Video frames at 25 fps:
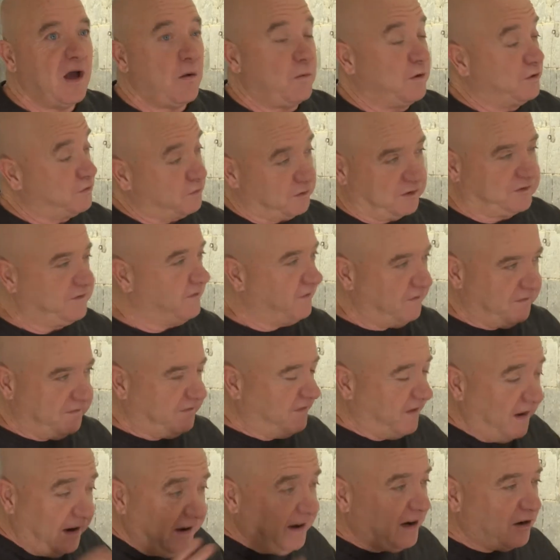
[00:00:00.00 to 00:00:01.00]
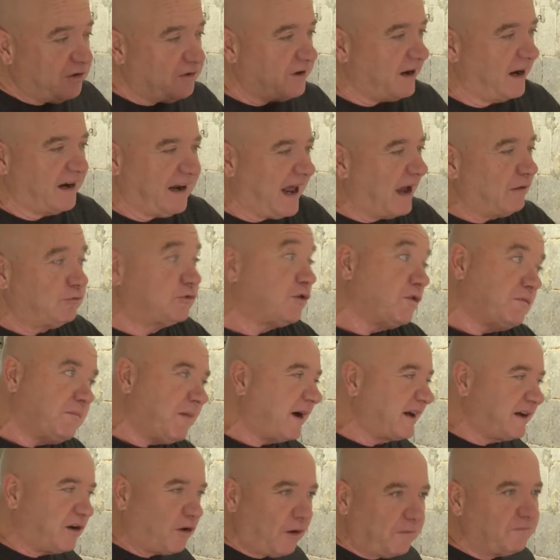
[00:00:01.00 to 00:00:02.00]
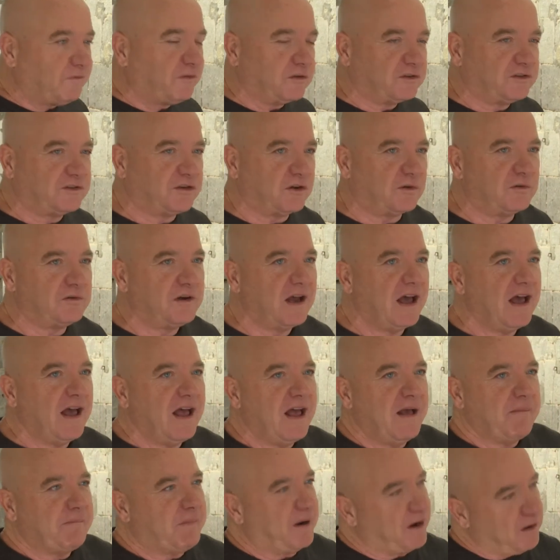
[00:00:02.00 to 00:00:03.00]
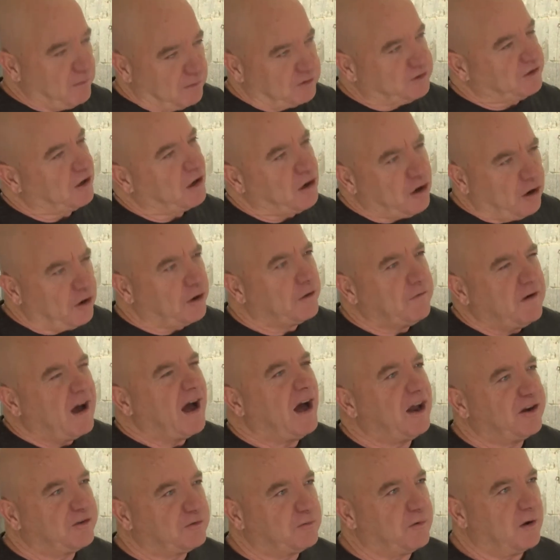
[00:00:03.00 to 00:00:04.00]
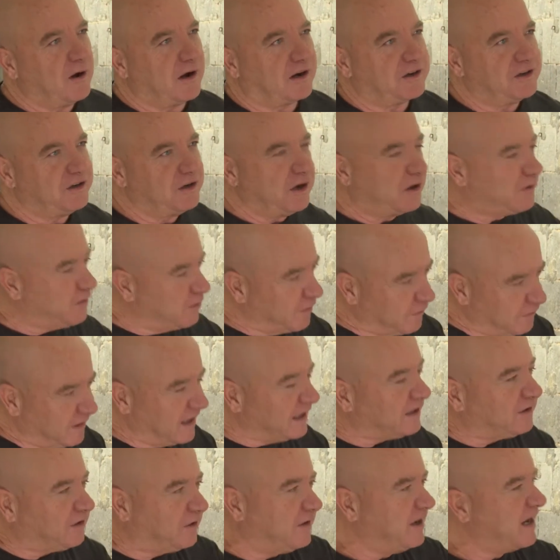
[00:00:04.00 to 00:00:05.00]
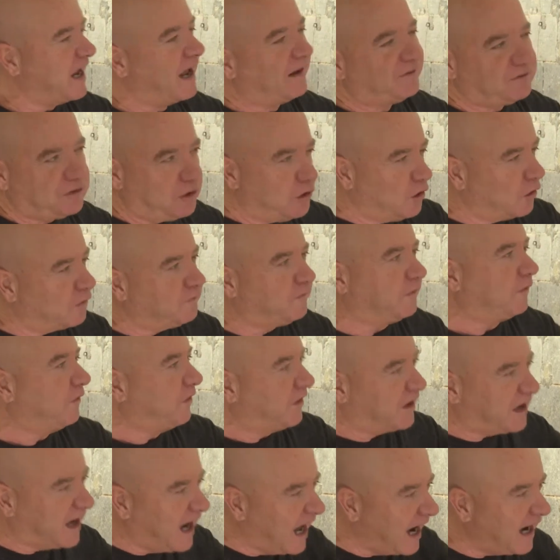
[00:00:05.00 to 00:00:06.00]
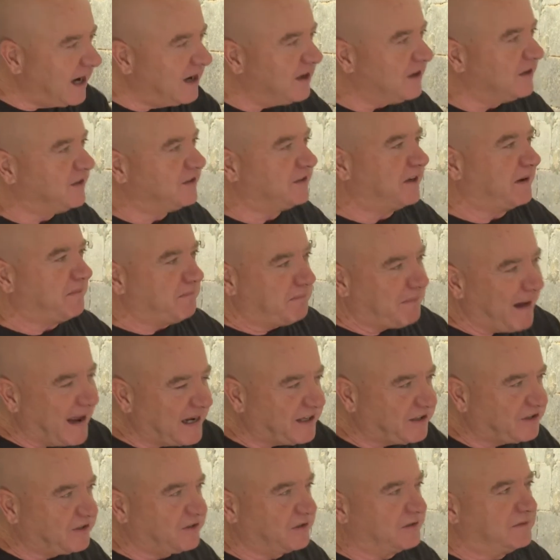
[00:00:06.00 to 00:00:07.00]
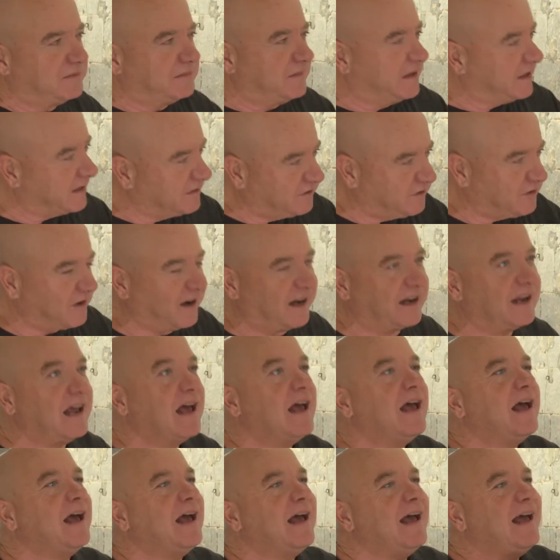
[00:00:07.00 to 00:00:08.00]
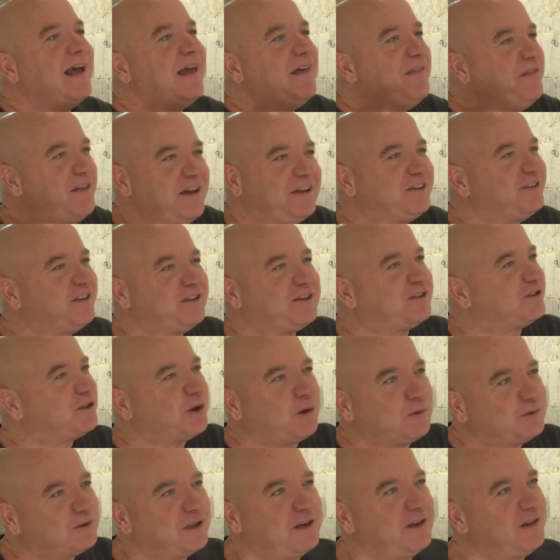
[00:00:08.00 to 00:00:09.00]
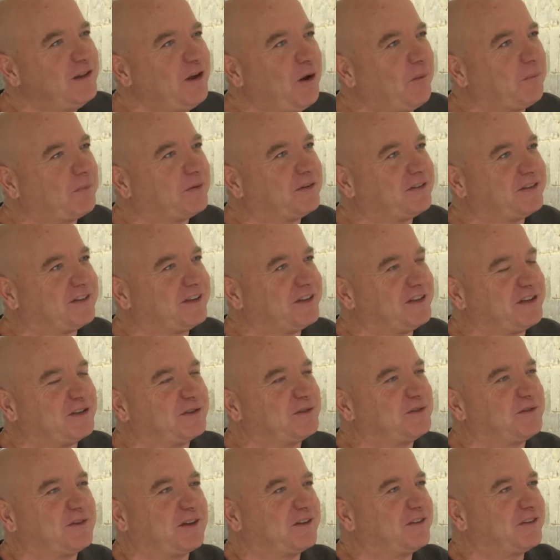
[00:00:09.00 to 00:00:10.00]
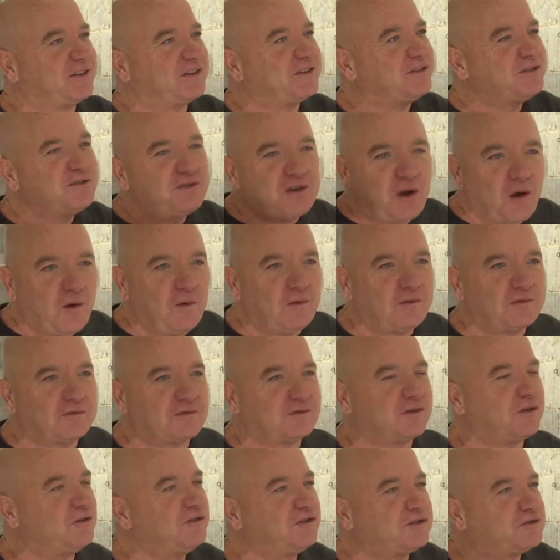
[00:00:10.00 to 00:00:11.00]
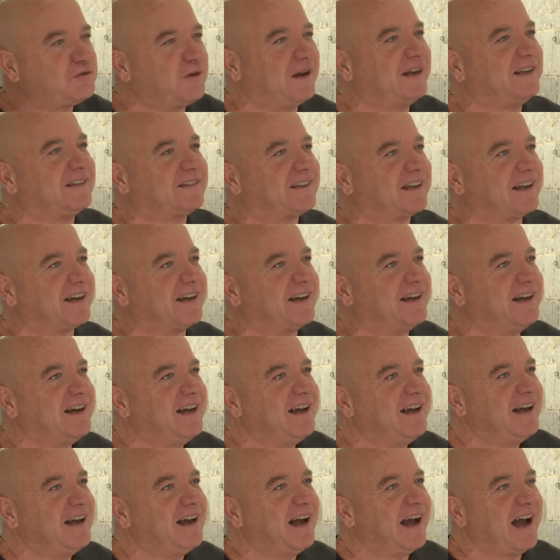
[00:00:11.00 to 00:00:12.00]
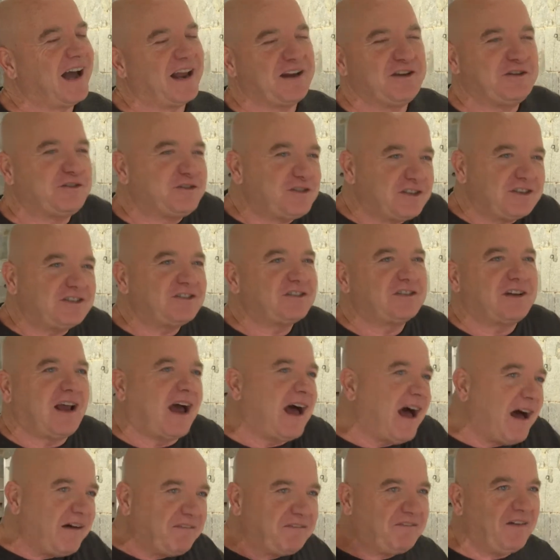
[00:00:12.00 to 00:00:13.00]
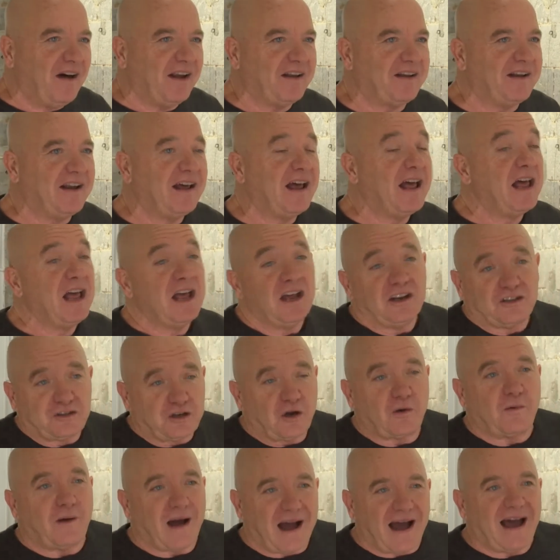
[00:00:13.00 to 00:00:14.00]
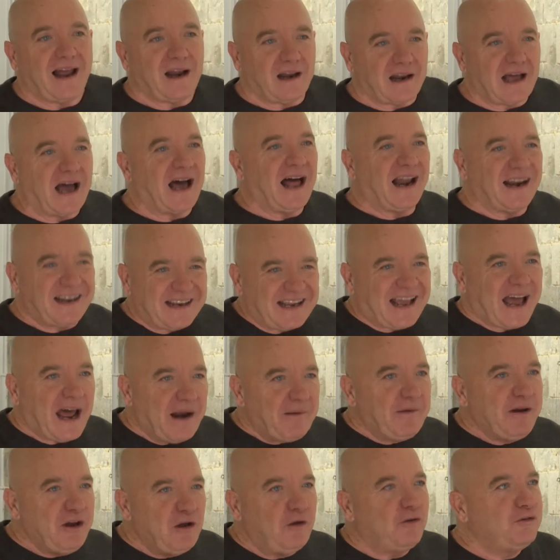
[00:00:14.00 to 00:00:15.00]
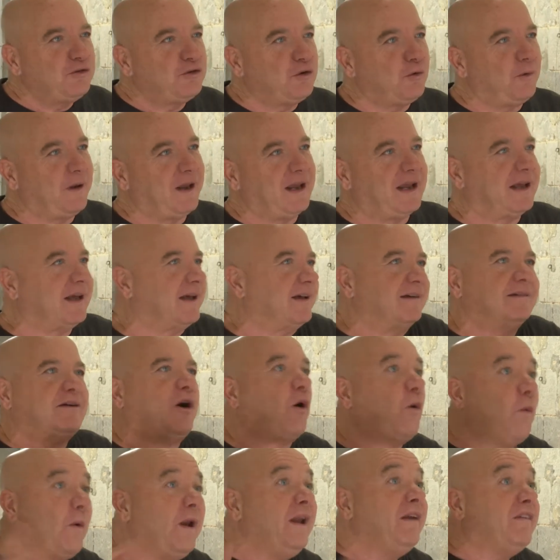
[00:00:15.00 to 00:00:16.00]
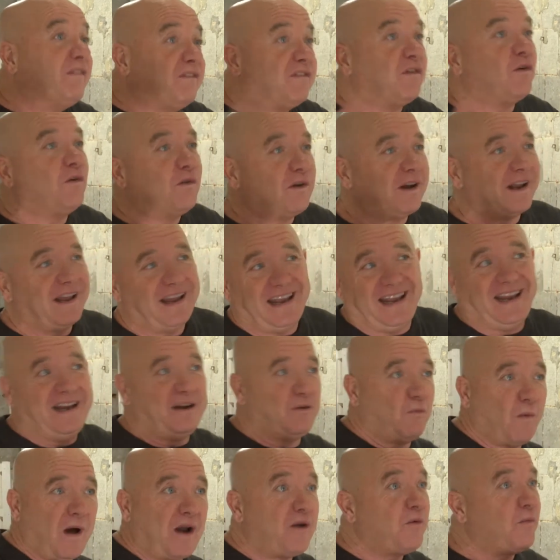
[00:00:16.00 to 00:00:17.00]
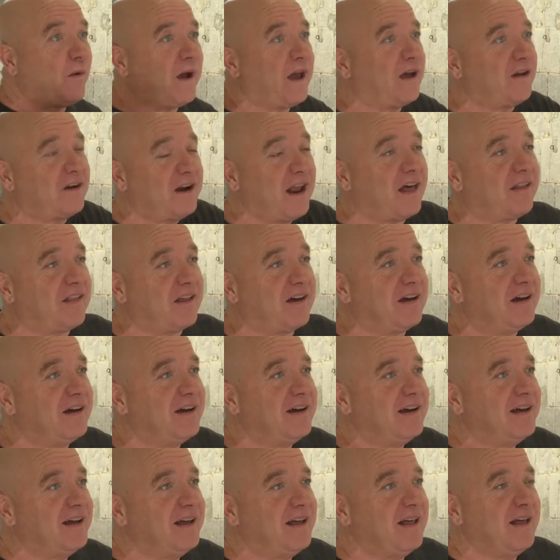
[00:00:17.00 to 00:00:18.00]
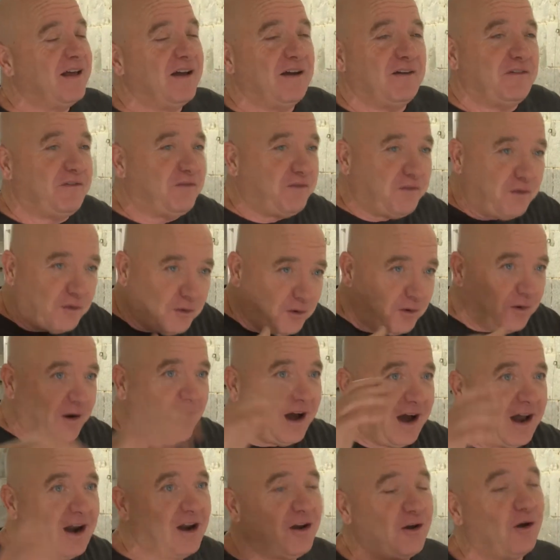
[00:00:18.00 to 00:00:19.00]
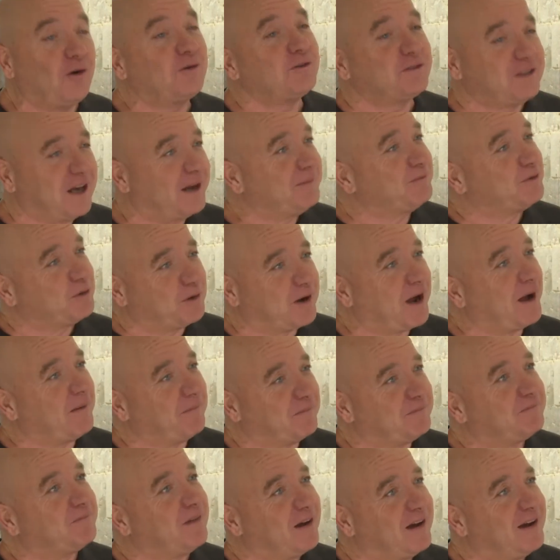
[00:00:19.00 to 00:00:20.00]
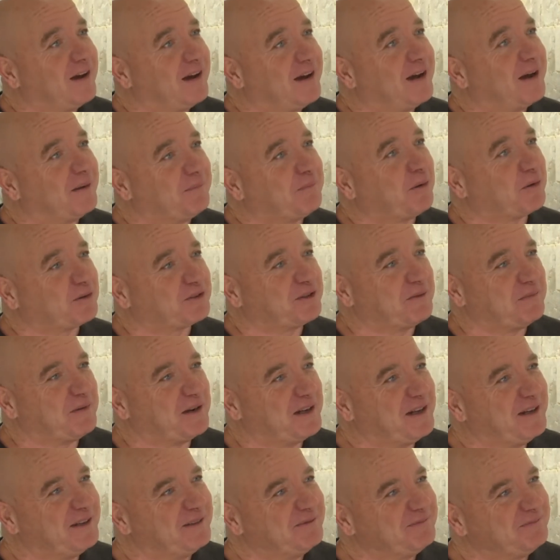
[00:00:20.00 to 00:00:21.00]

which was very good and out of my comfort zone, but it was a lot of hard work. You know, you literally have to look for the colors and match them and try. This is totally the opposite. There's no constraint there, and you just have fun. So I'll carry on doing Windfall in one way or another for a long time to come, possibly.